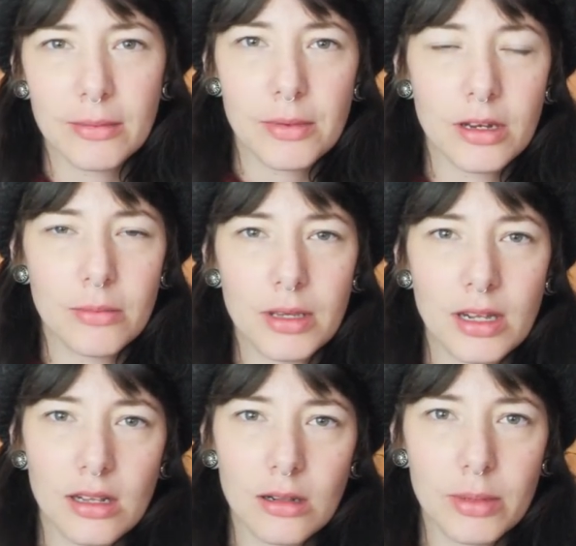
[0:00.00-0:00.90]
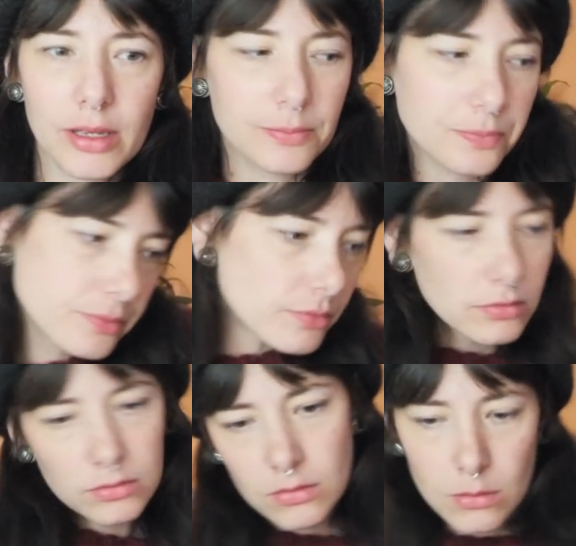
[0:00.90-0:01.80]
I'm gonna be a little bit
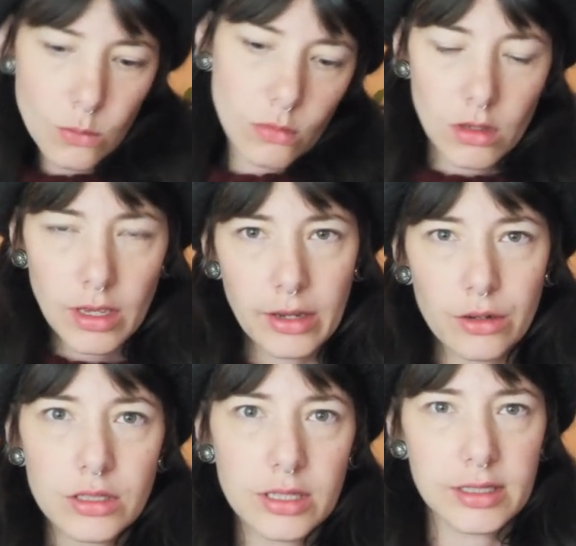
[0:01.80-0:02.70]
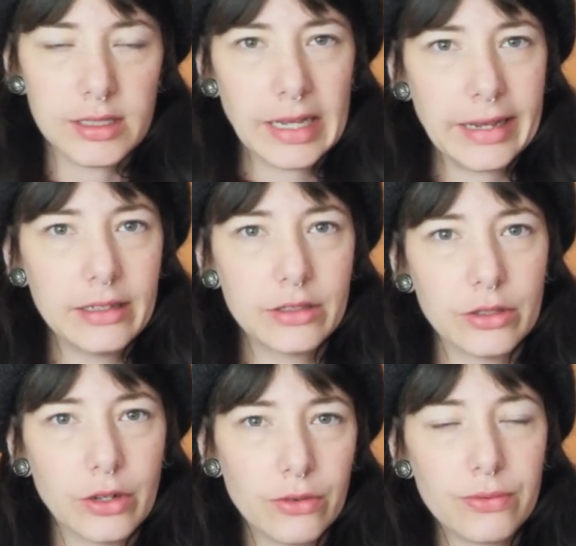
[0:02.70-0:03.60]
chaotic today, so
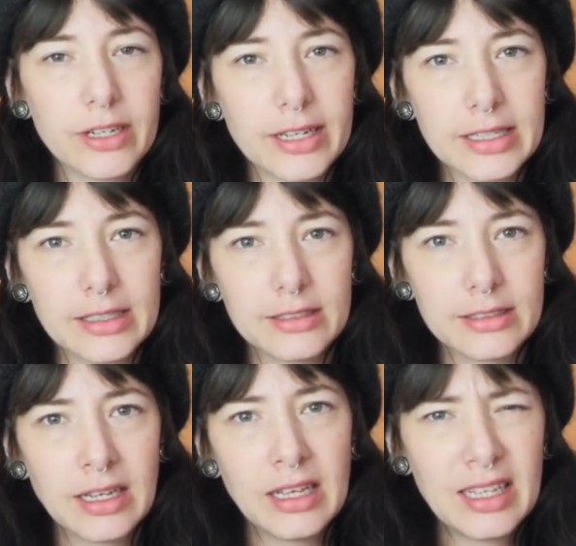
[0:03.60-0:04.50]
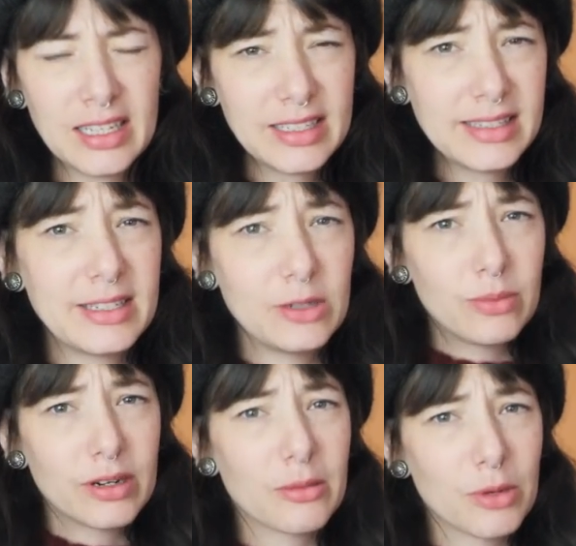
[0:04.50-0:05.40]
hopefully I can still
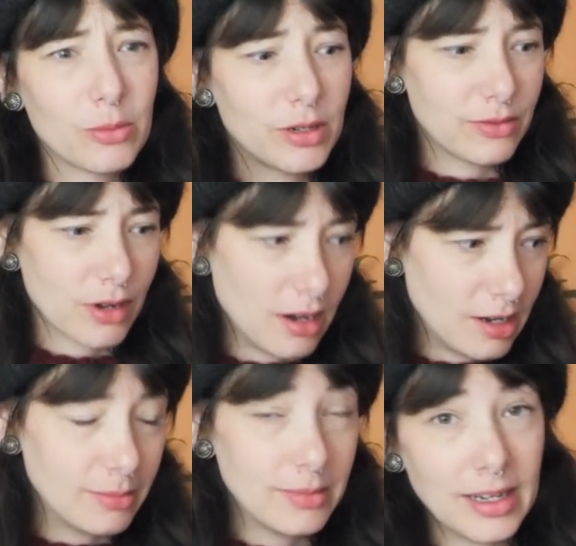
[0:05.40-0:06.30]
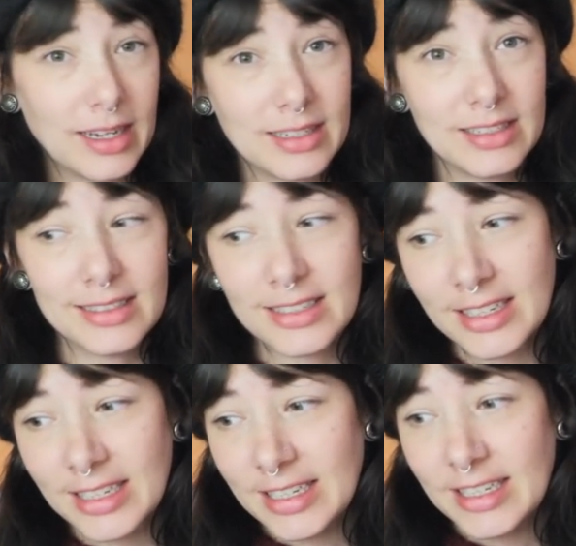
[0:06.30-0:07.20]
bring a moment of calm and
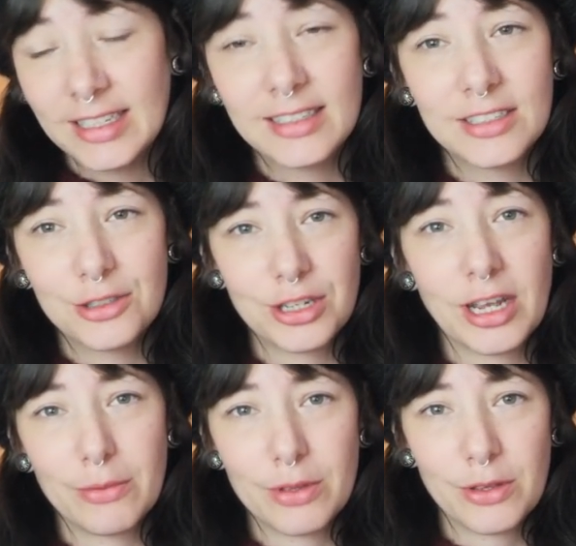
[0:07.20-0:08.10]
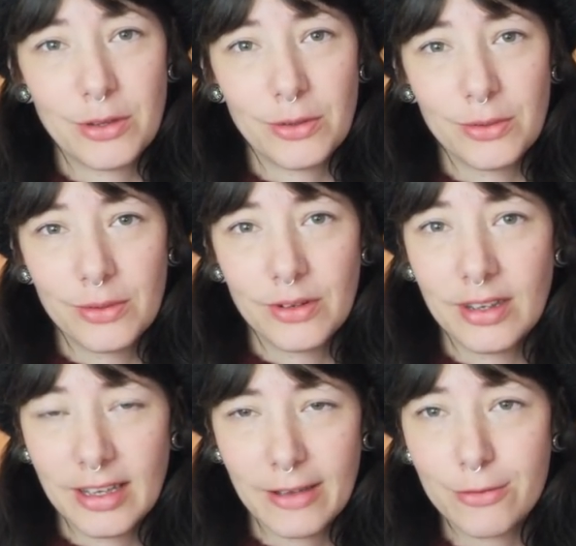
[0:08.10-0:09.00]
share with you
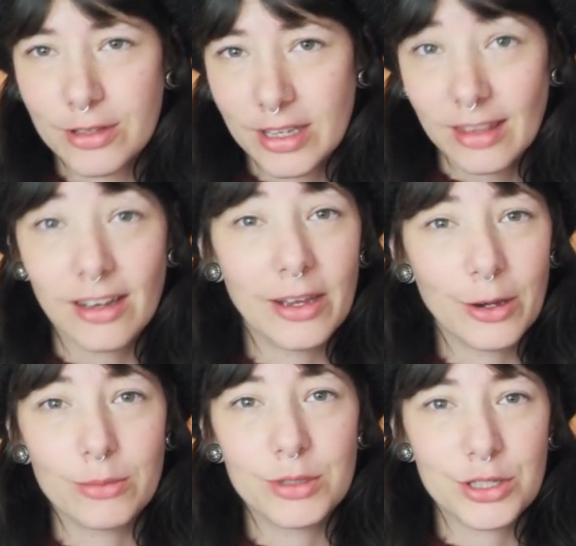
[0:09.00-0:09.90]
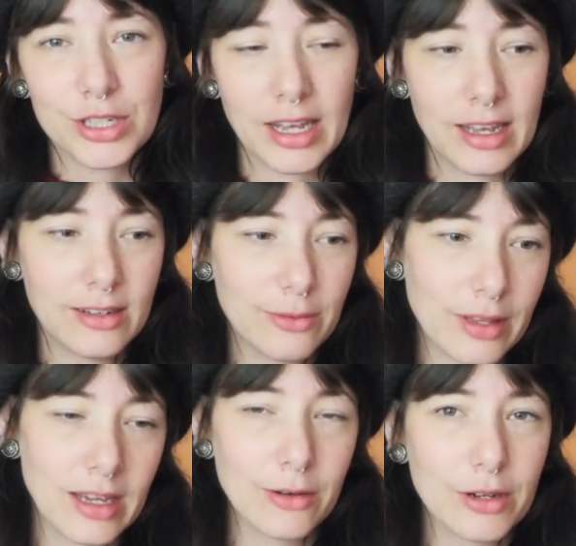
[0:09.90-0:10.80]
everything that I hope to share
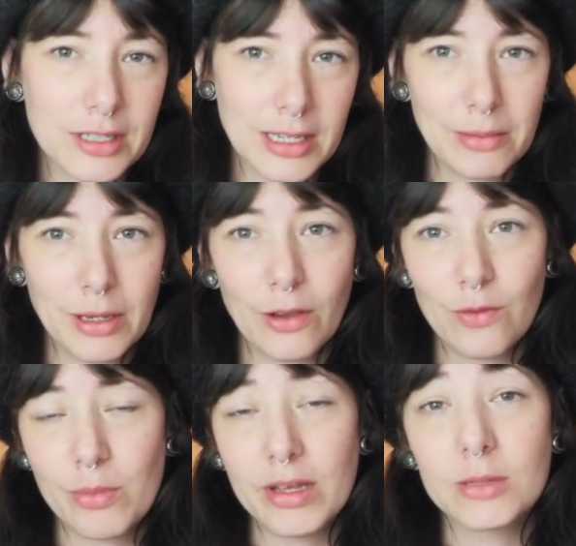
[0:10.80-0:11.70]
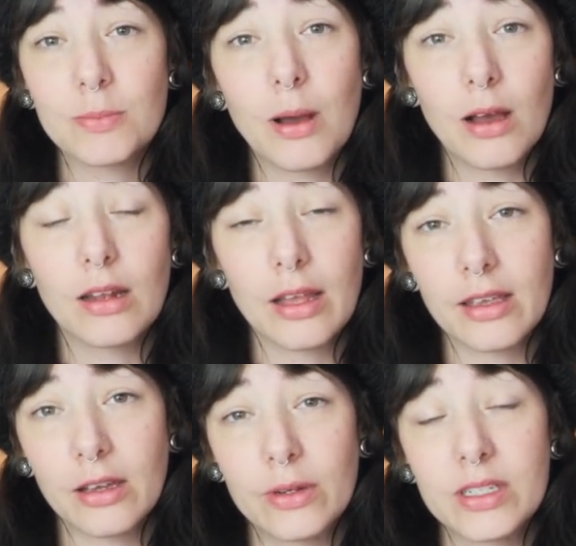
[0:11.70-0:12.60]
without skipping over bits. But
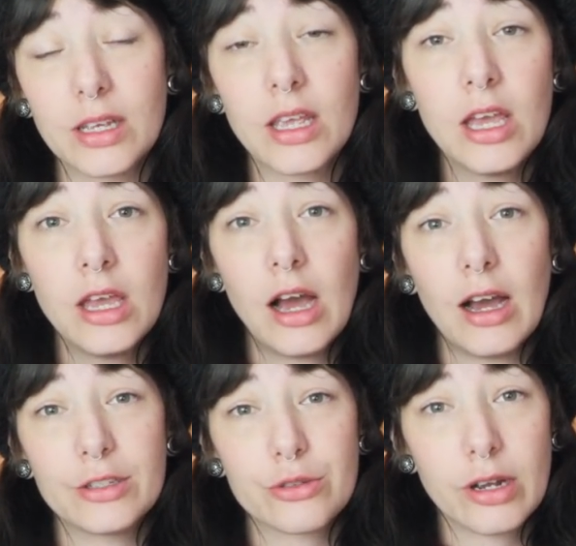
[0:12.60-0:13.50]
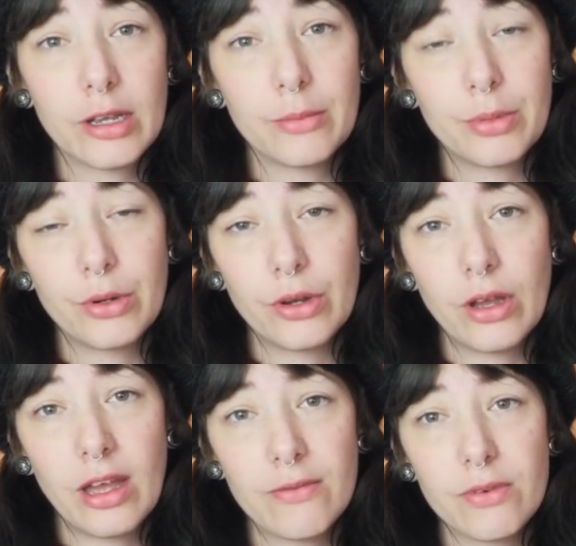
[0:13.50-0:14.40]
like I always say, I try and put
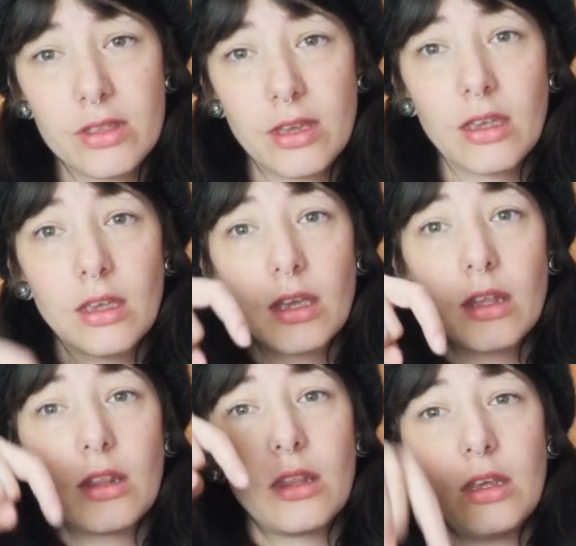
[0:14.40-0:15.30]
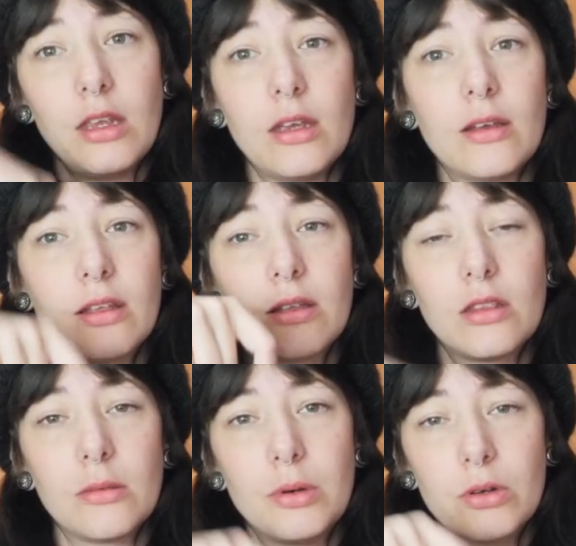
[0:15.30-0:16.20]
everything in the
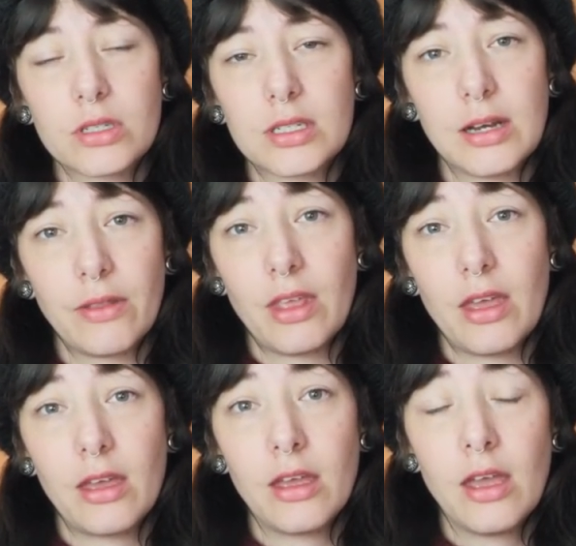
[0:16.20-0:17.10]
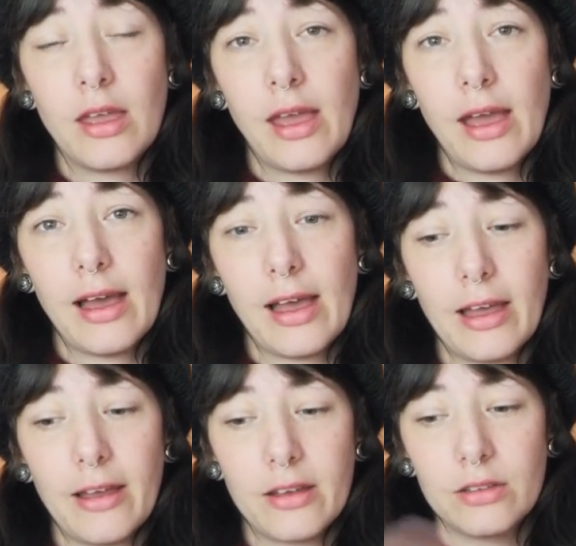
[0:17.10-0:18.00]
box down
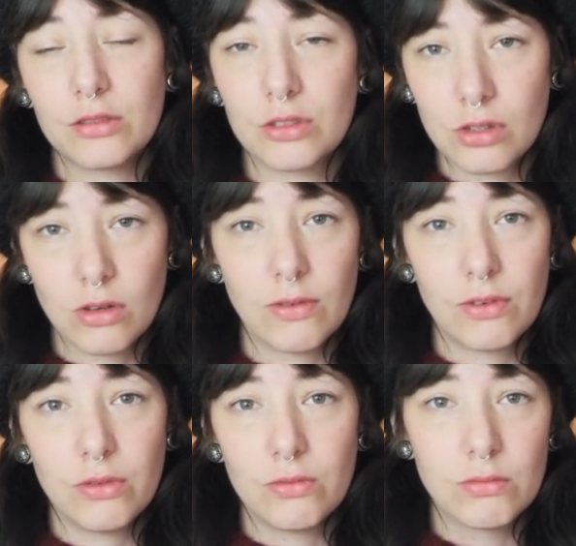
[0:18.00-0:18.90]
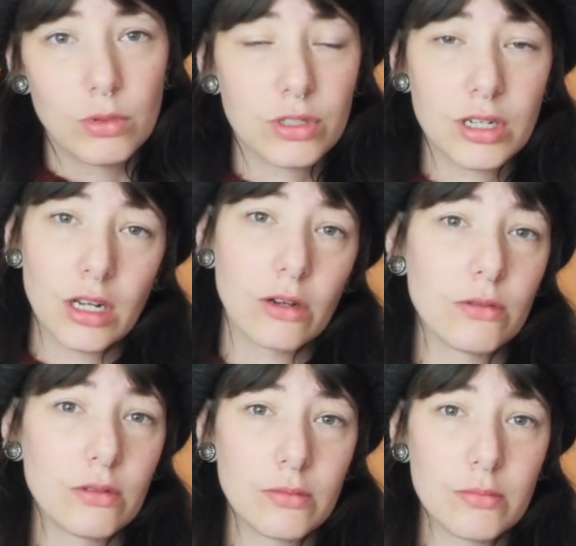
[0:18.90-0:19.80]
there, so if you want to know
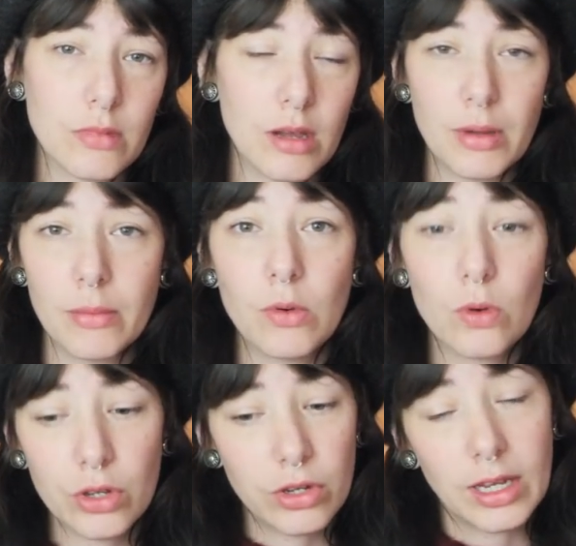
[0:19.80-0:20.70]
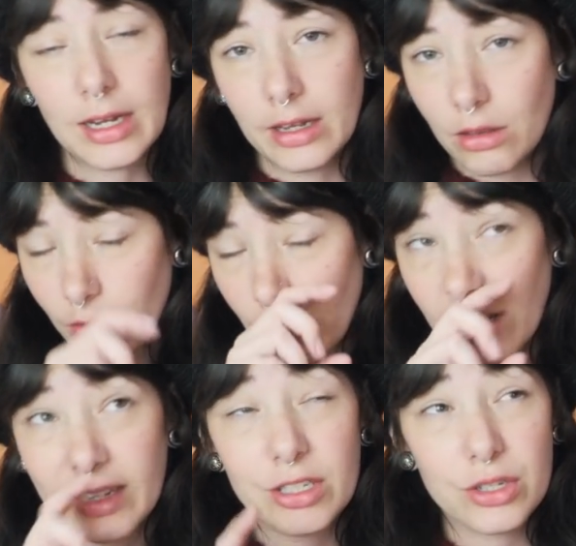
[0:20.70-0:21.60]
a bit more you can click through.
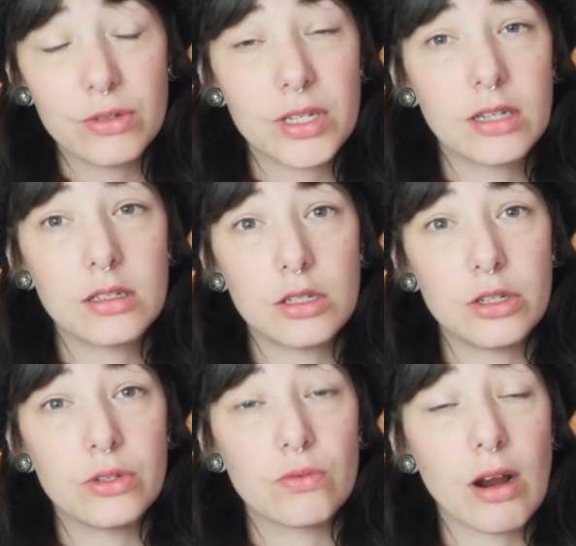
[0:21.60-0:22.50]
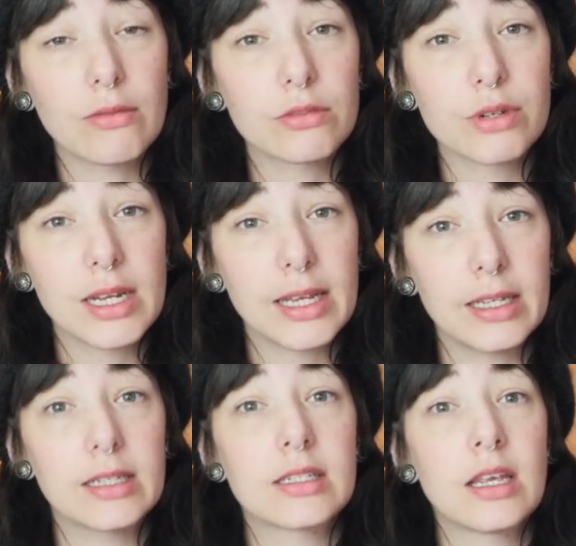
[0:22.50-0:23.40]
I do tend to use Ravelry
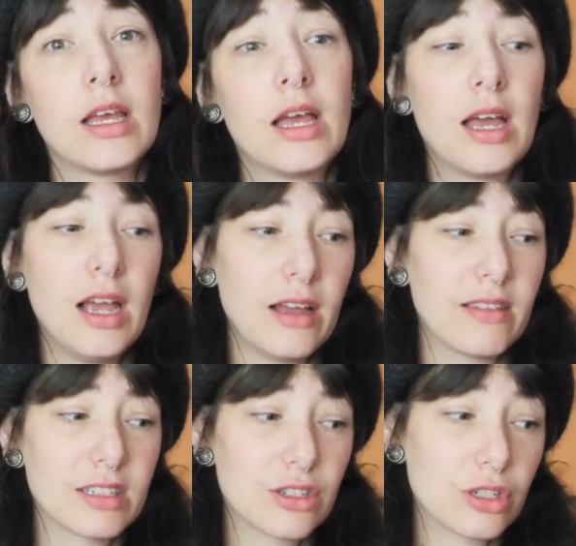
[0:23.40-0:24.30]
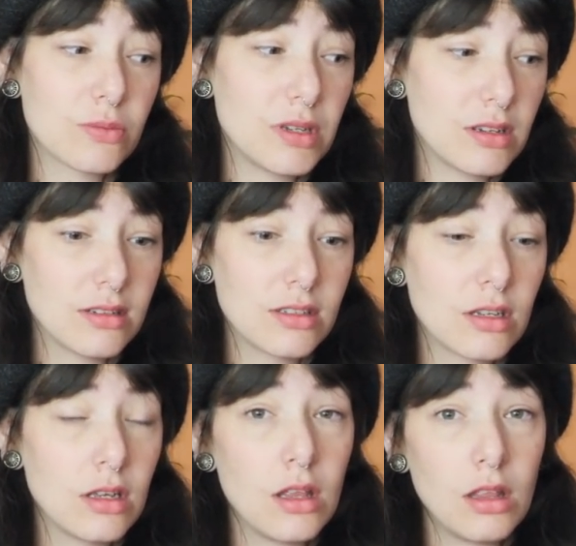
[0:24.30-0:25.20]
links, and that's just
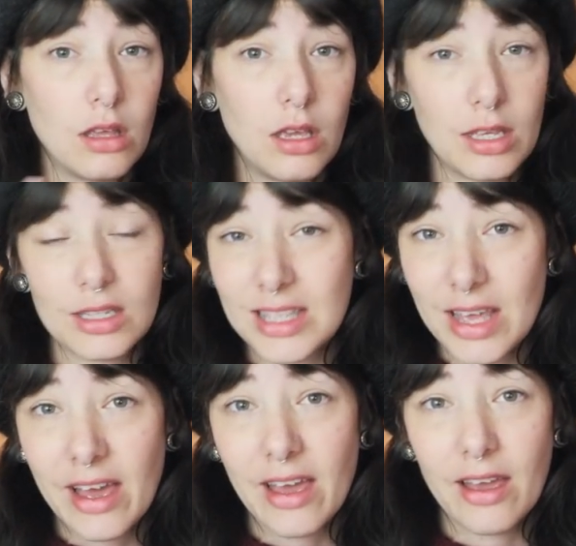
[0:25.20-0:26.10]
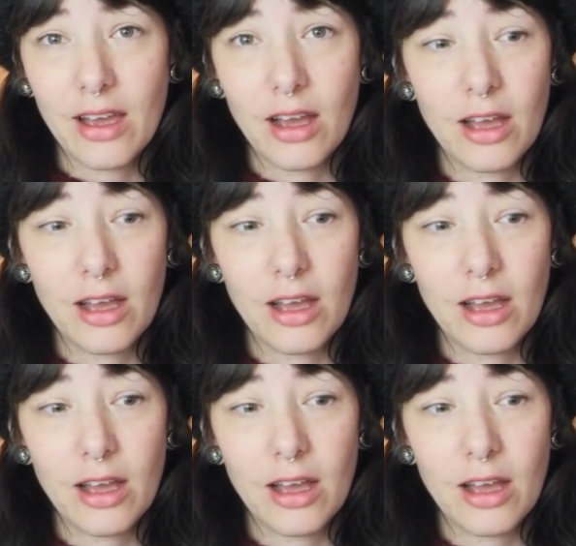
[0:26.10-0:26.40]
because it's there.